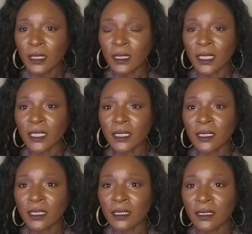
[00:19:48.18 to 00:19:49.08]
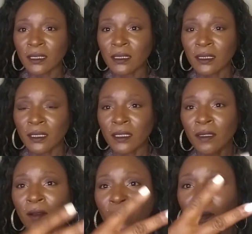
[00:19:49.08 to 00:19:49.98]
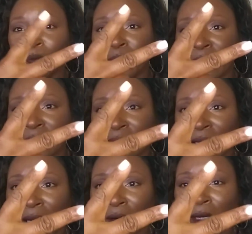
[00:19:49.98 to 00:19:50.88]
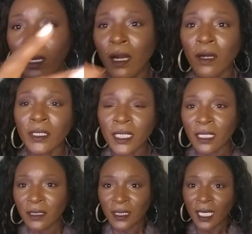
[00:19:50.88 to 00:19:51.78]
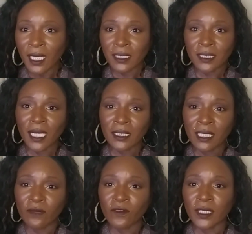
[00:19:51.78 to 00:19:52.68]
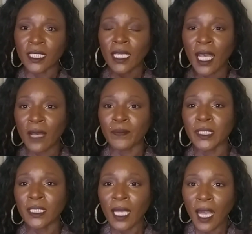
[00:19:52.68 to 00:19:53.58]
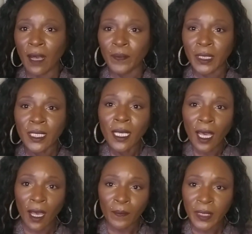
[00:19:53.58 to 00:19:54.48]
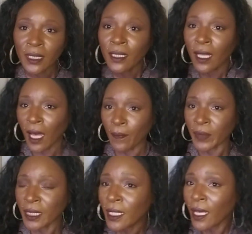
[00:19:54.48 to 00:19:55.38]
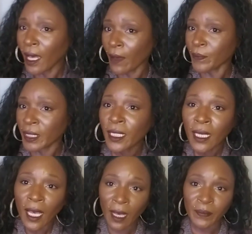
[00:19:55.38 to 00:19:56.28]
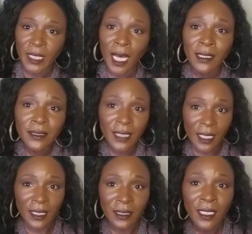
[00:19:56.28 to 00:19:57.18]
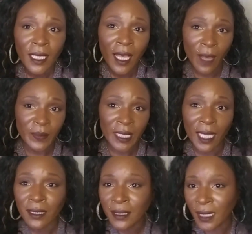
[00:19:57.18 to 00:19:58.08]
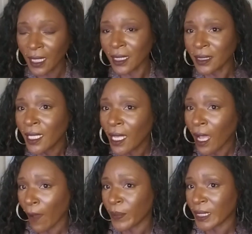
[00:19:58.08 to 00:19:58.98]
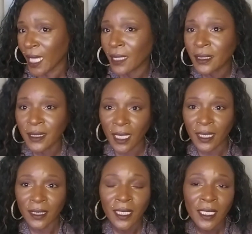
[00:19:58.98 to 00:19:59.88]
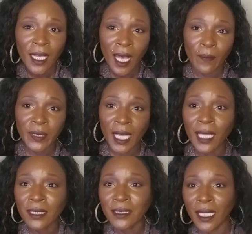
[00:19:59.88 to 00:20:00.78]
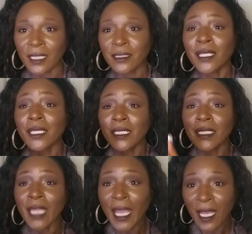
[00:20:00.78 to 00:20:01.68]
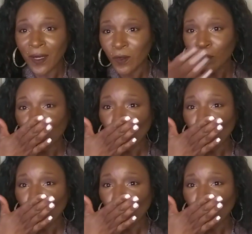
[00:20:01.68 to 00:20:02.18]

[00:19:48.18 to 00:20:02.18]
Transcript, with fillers: Kisses. Peace out. Oh, yeah, you guys, and I can't forget happy, happy, happy, happy, happy, happy holidays, happy holidays, happy holidays, happy holidays. Now,